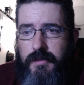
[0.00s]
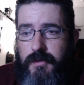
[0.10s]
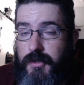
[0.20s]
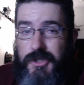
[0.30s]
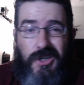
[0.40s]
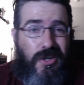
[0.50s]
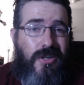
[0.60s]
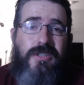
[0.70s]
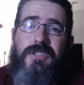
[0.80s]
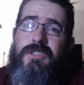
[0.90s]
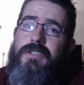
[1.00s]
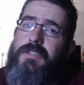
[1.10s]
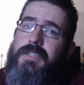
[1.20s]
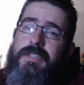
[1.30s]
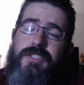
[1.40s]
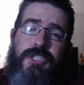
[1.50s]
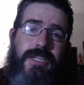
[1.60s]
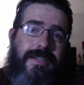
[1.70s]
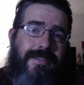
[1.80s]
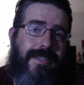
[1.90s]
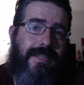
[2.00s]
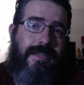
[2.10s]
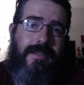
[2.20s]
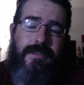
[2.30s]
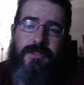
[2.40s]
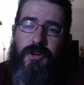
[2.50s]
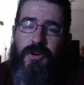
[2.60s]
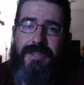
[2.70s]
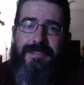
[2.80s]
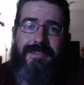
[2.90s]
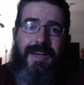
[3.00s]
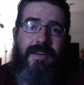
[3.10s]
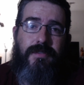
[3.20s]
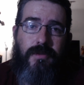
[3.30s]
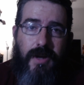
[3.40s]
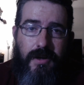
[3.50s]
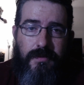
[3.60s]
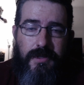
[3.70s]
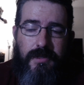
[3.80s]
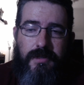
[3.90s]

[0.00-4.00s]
go to church, get his GED, turn his life around.